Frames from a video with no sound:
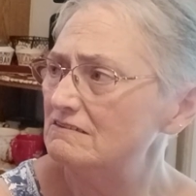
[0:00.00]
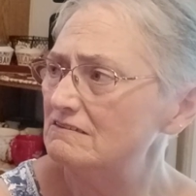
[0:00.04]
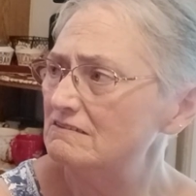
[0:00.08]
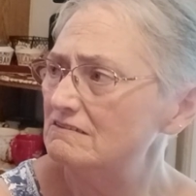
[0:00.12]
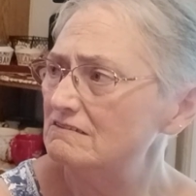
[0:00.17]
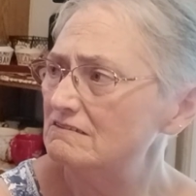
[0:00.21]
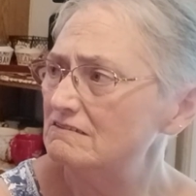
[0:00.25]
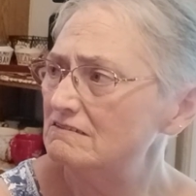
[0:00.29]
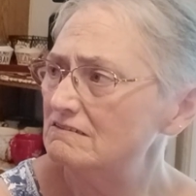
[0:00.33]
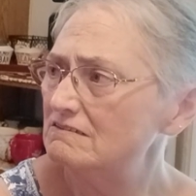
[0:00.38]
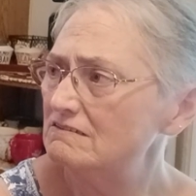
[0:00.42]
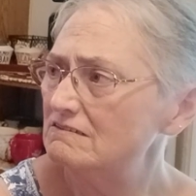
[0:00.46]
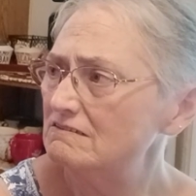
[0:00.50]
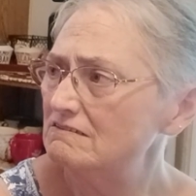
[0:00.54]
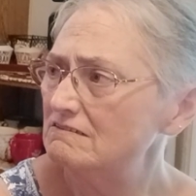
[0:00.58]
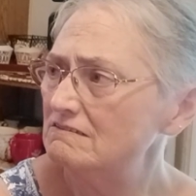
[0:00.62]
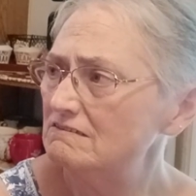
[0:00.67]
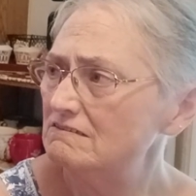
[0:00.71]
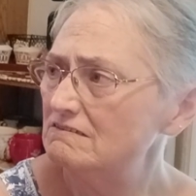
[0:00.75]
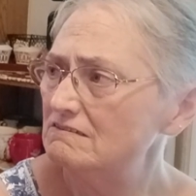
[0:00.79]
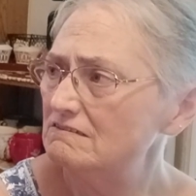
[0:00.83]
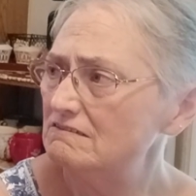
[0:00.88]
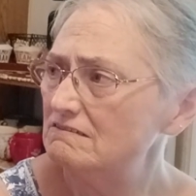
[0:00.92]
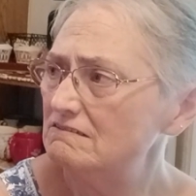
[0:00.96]

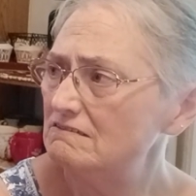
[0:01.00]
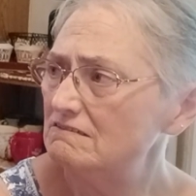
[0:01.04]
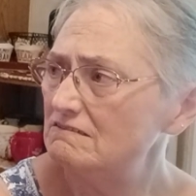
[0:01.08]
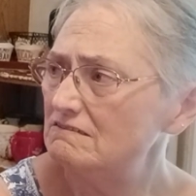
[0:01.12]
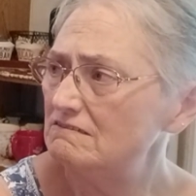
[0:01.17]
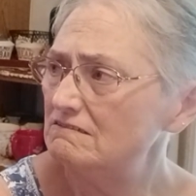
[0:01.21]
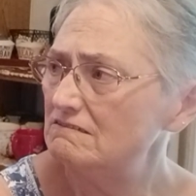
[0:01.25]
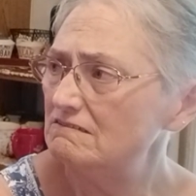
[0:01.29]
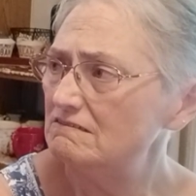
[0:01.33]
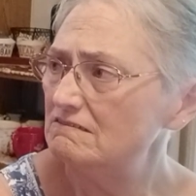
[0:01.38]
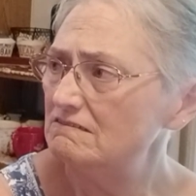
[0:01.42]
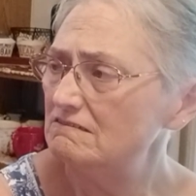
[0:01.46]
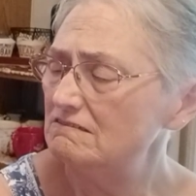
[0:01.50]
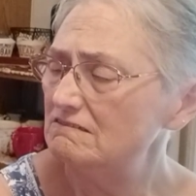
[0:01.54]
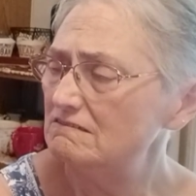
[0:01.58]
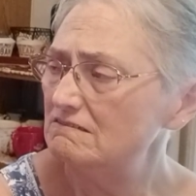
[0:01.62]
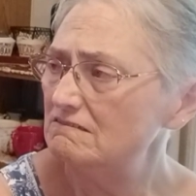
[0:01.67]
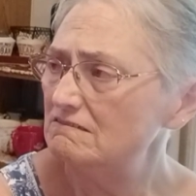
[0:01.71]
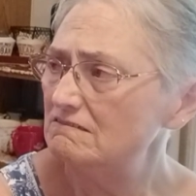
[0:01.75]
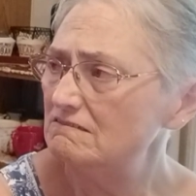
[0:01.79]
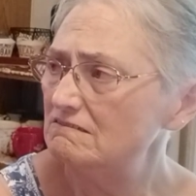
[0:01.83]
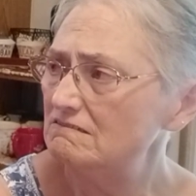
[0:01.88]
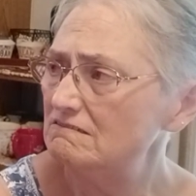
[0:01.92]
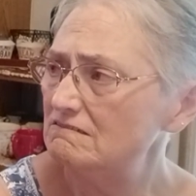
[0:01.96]

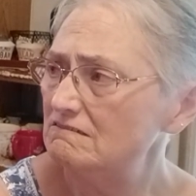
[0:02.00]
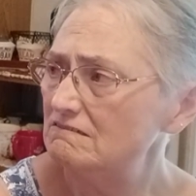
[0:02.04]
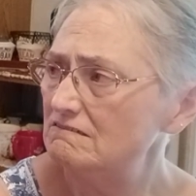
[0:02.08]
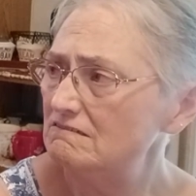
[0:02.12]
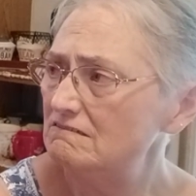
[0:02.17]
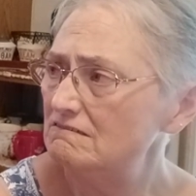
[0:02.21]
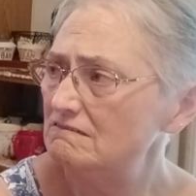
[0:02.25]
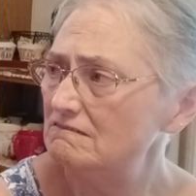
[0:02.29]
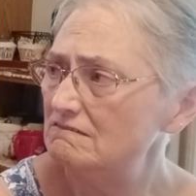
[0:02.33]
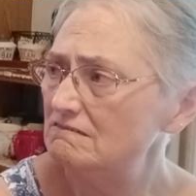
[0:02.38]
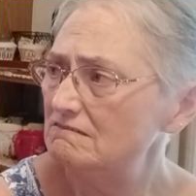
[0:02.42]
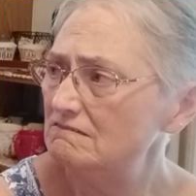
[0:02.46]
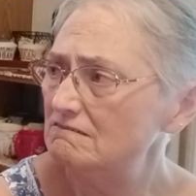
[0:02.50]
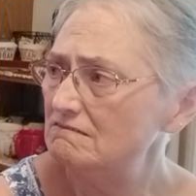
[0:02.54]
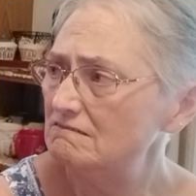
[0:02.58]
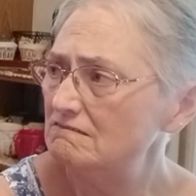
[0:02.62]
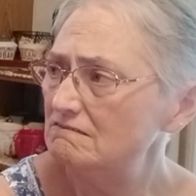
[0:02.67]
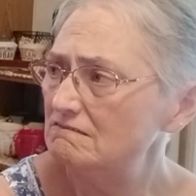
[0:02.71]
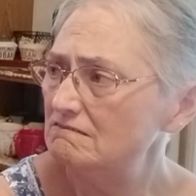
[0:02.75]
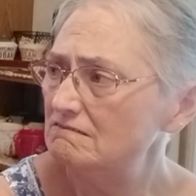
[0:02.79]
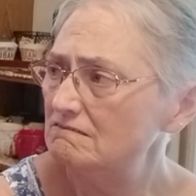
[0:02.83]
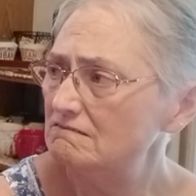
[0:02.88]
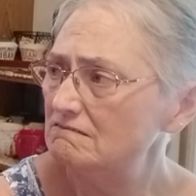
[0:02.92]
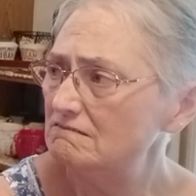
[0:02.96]

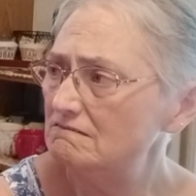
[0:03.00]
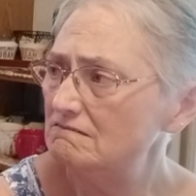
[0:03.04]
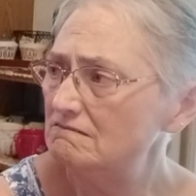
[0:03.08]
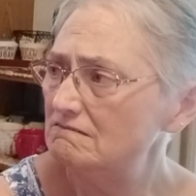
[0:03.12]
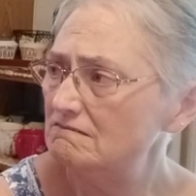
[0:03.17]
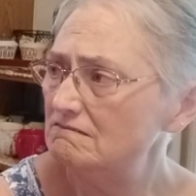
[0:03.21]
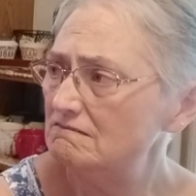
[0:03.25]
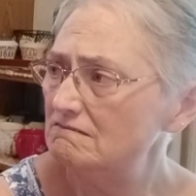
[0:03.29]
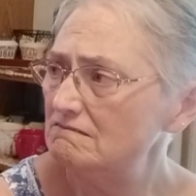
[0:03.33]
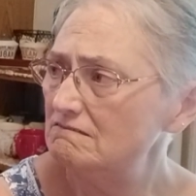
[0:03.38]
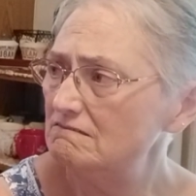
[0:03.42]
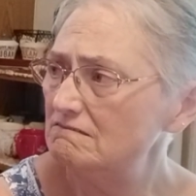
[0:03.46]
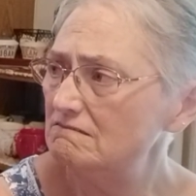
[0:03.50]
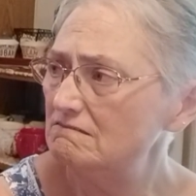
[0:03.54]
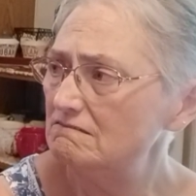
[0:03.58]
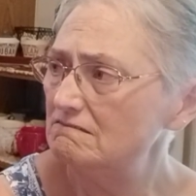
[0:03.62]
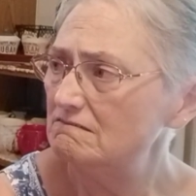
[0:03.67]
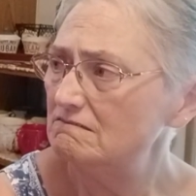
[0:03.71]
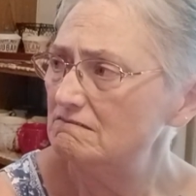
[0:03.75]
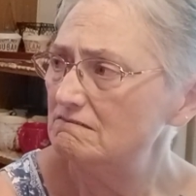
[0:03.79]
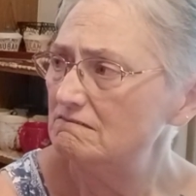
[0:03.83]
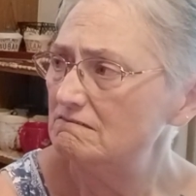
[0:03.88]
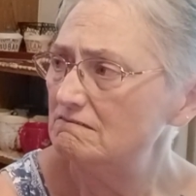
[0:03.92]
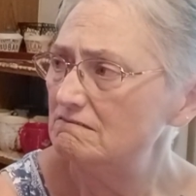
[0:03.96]

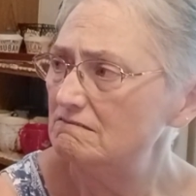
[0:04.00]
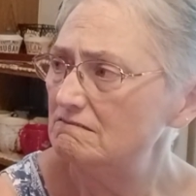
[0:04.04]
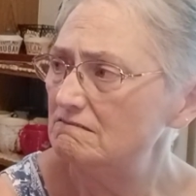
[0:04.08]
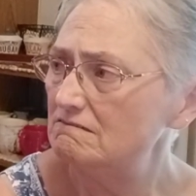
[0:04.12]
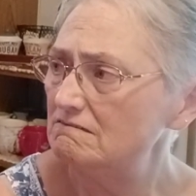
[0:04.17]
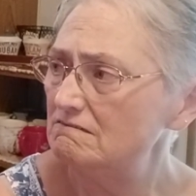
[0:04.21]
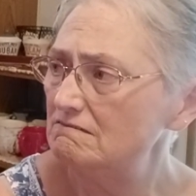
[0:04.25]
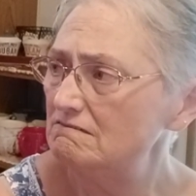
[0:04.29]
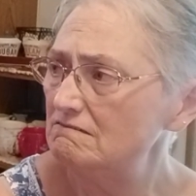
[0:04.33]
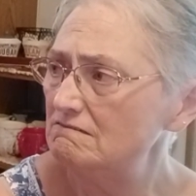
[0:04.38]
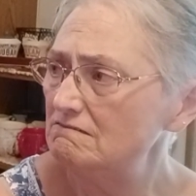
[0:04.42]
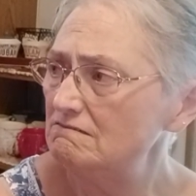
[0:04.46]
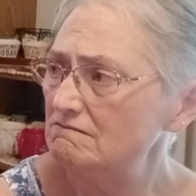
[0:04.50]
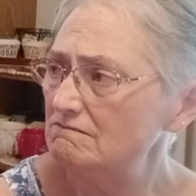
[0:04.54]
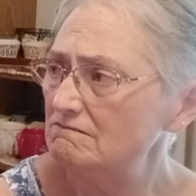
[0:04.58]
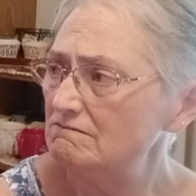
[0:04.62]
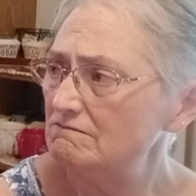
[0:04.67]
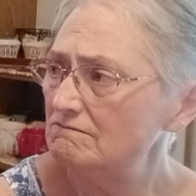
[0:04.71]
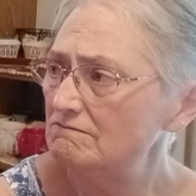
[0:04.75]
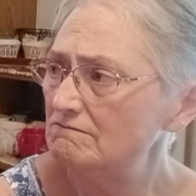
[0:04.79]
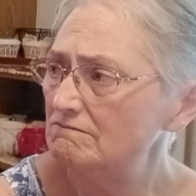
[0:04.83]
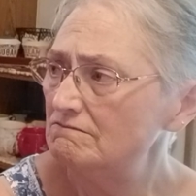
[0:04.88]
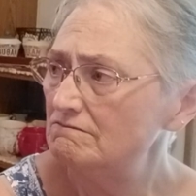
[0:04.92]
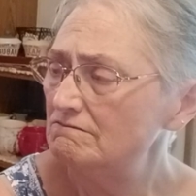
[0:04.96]

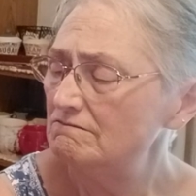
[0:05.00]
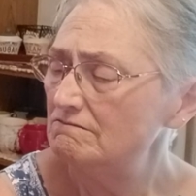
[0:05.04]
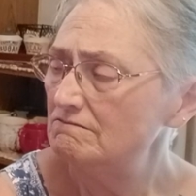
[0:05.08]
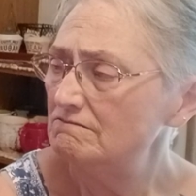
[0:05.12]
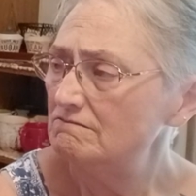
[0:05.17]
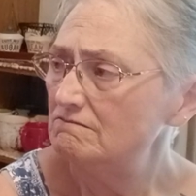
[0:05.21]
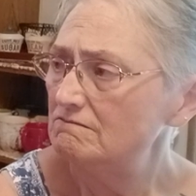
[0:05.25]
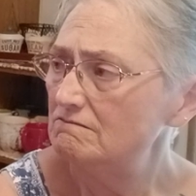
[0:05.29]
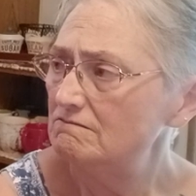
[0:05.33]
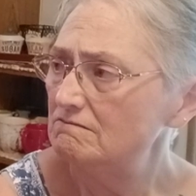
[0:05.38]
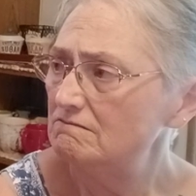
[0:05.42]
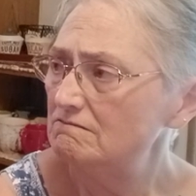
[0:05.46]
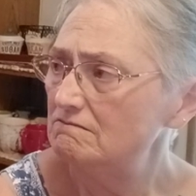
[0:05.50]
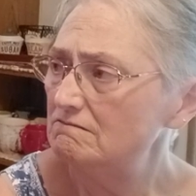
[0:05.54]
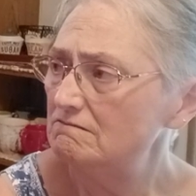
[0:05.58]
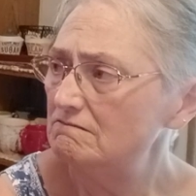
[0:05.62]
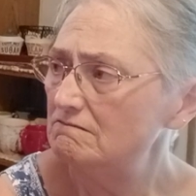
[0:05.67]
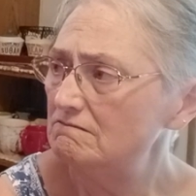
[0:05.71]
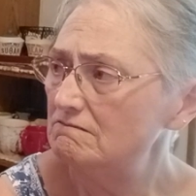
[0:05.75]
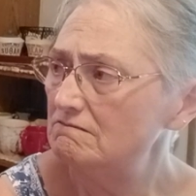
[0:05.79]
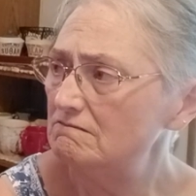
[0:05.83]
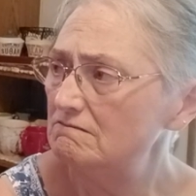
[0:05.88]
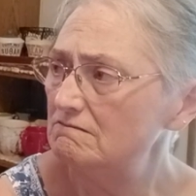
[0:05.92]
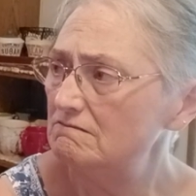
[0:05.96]

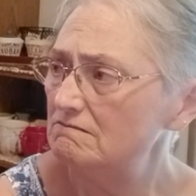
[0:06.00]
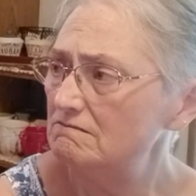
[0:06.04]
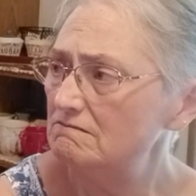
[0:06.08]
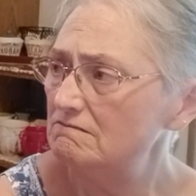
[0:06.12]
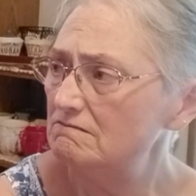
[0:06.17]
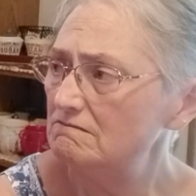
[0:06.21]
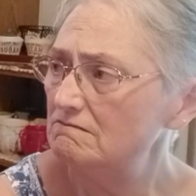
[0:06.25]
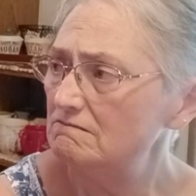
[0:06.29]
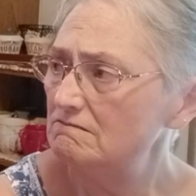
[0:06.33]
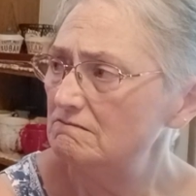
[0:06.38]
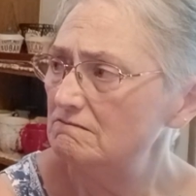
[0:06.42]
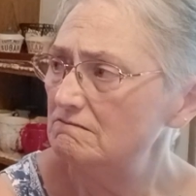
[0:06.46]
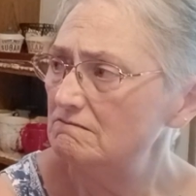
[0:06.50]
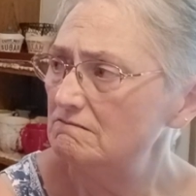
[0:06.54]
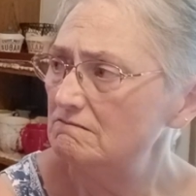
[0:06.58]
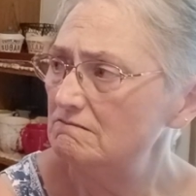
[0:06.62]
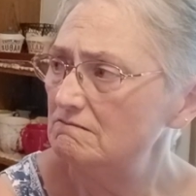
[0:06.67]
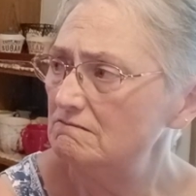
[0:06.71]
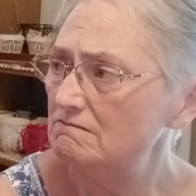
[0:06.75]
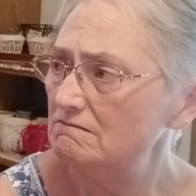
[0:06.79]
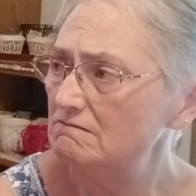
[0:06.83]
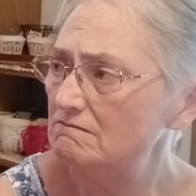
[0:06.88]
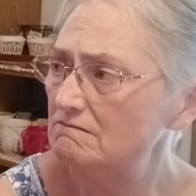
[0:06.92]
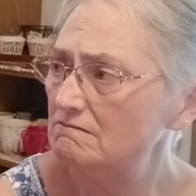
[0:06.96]

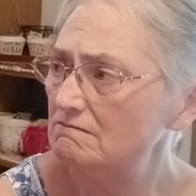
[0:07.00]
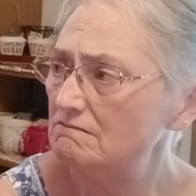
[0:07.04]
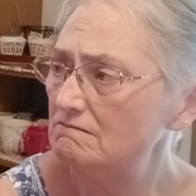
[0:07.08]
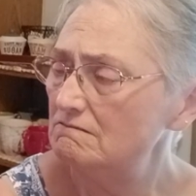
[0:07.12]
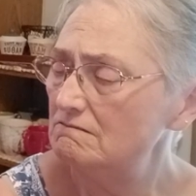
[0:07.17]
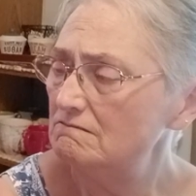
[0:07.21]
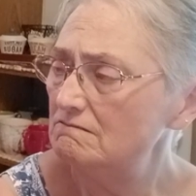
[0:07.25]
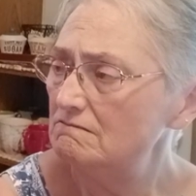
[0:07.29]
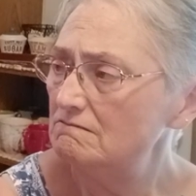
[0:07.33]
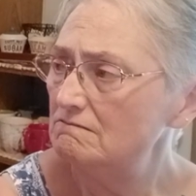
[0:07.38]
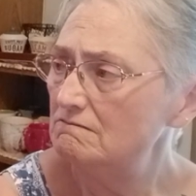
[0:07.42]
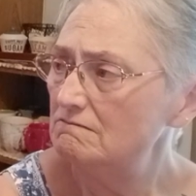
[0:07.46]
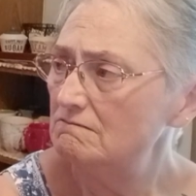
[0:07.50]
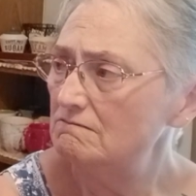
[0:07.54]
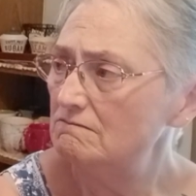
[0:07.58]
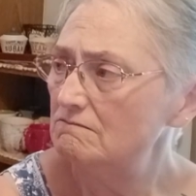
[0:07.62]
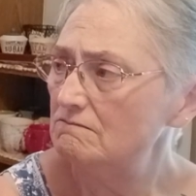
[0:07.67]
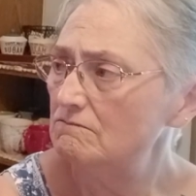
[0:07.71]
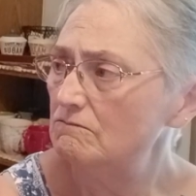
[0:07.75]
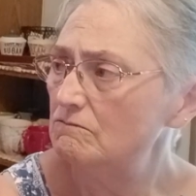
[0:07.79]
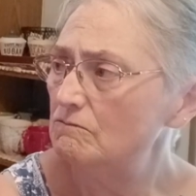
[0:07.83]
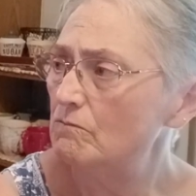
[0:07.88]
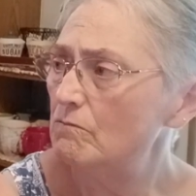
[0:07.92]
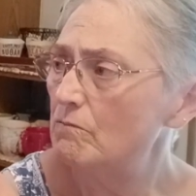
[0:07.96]
(not speaking)